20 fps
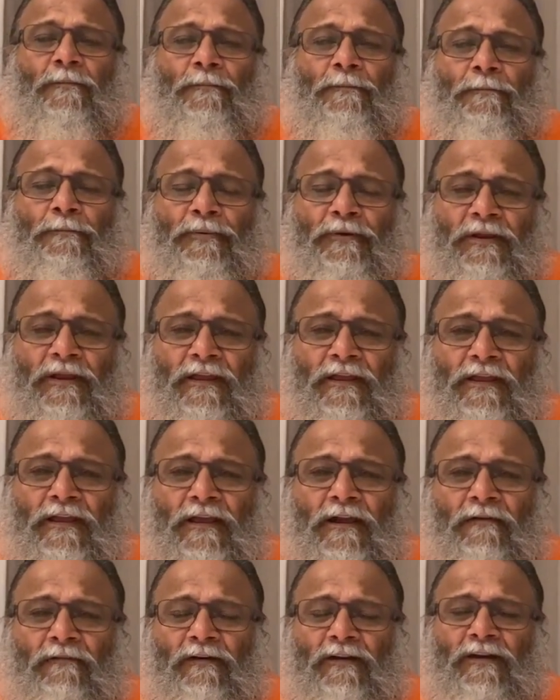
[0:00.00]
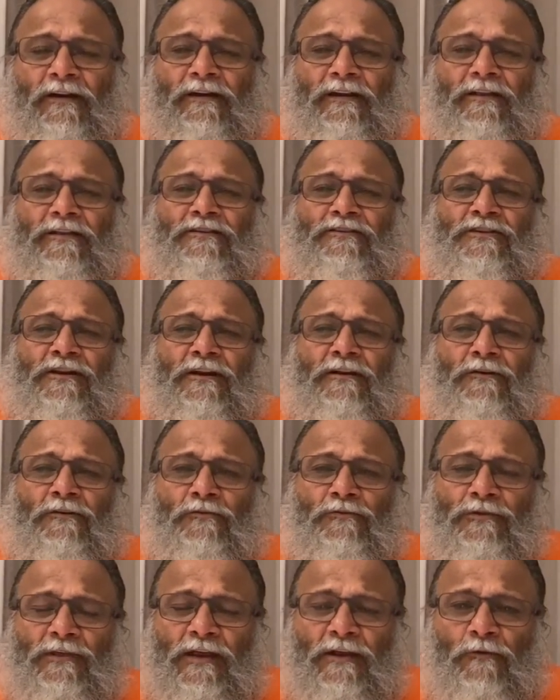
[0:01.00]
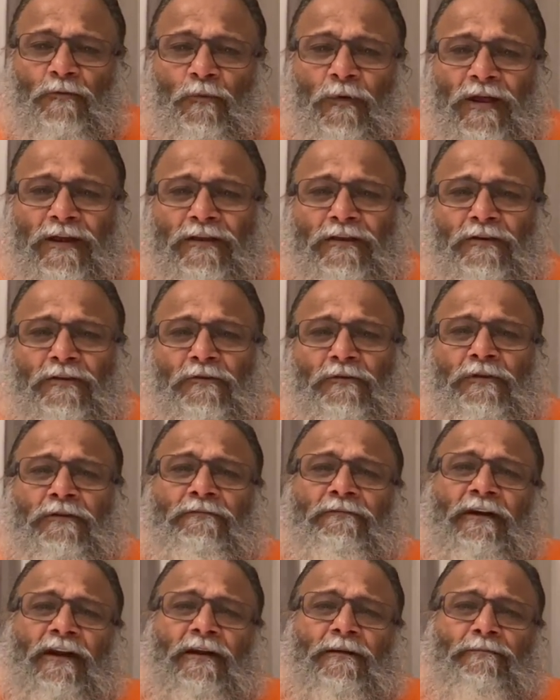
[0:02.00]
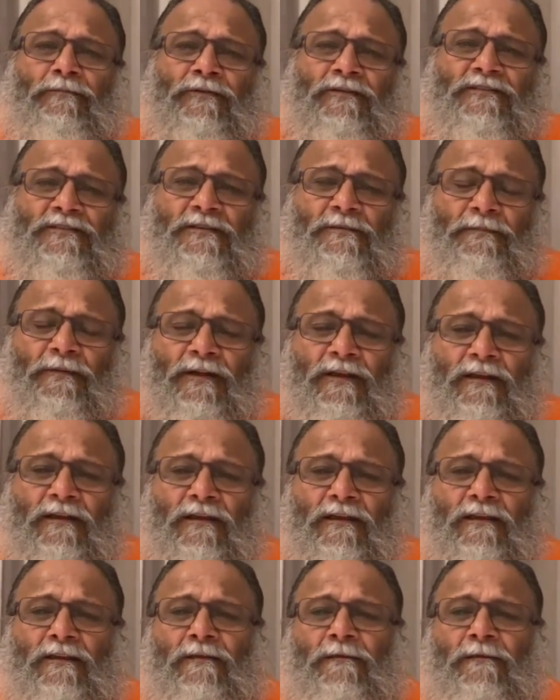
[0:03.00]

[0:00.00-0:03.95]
bringing our attention to that one unified principle.